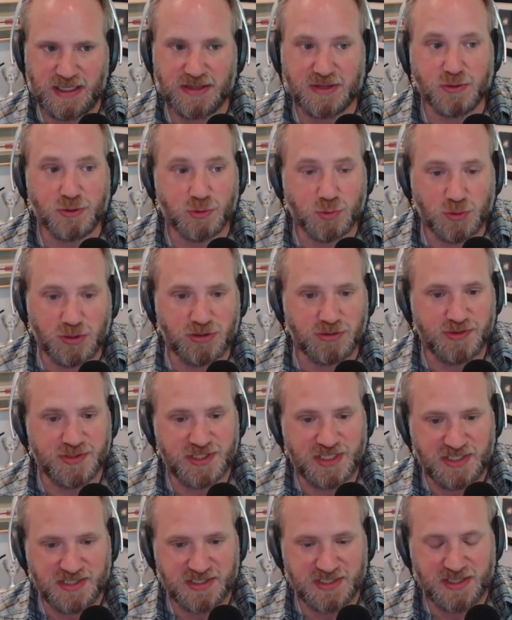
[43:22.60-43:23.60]
those rear
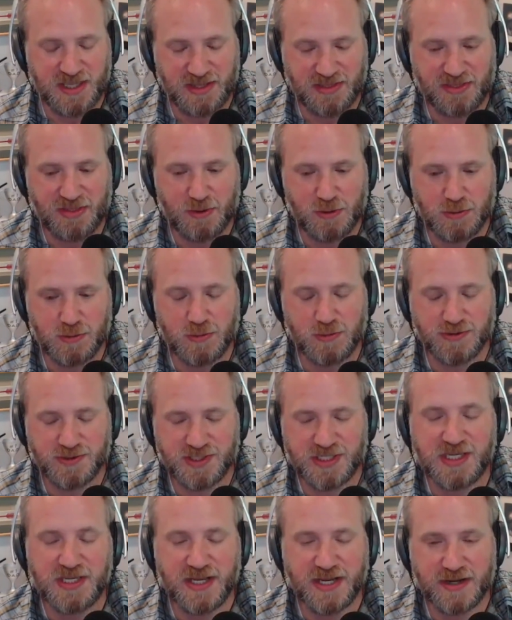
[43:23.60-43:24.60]
seats, that third row
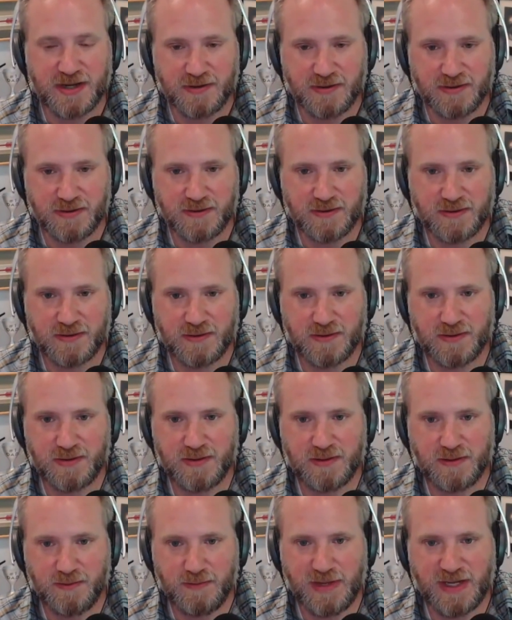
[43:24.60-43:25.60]
seat out,
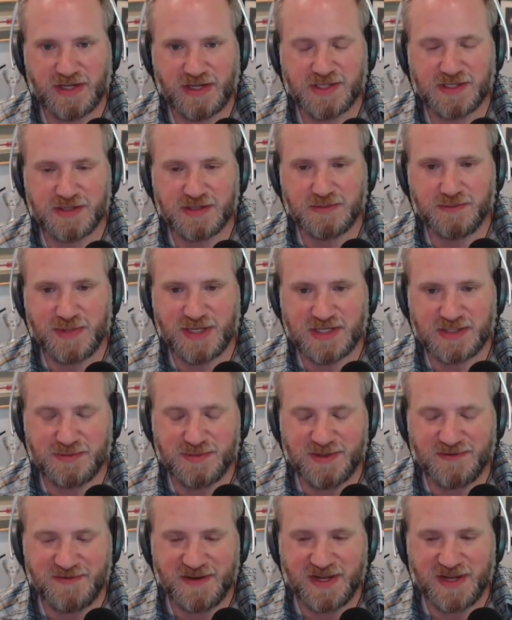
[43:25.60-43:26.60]
makes
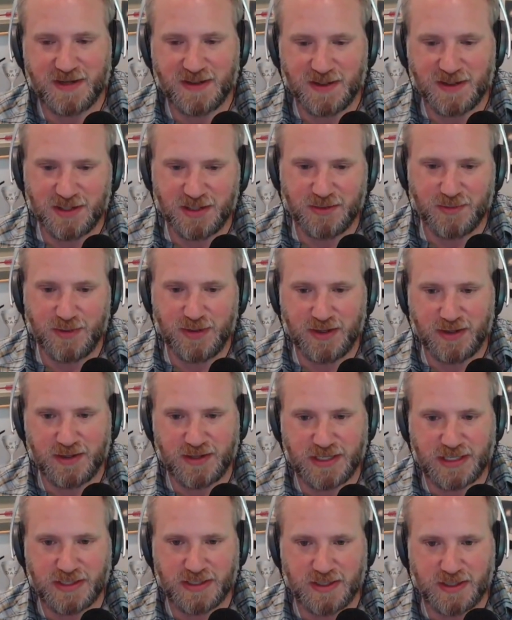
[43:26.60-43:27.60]
the van a little bit
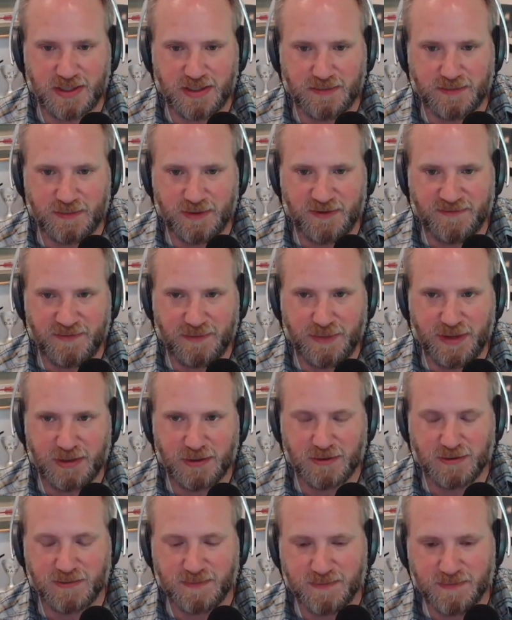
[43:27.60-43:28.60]
of a
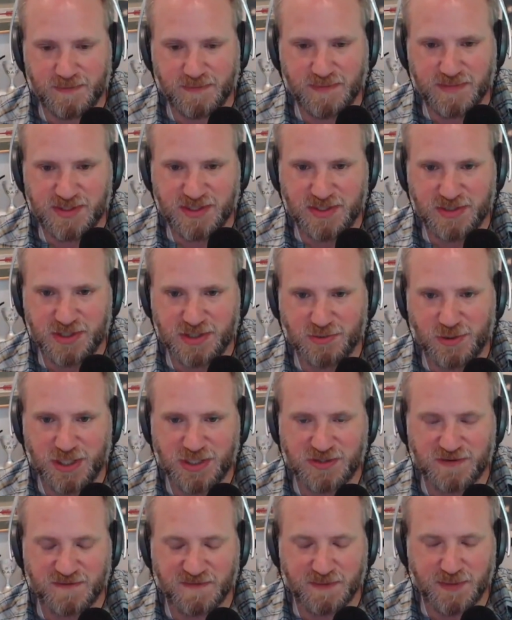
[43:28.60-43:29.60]
better
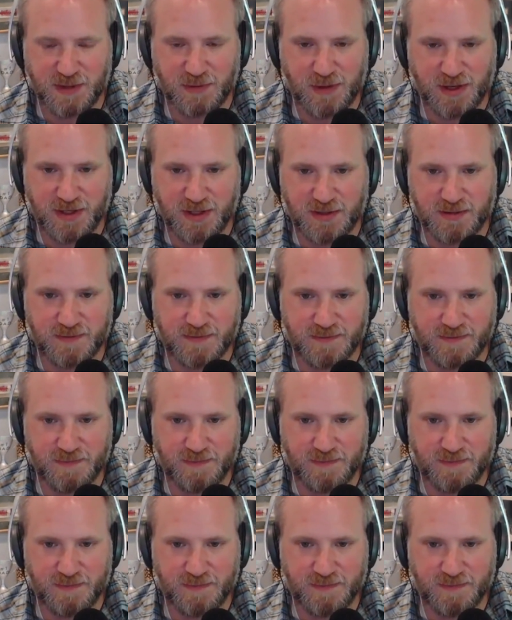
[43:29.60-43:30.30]
situation for me right now.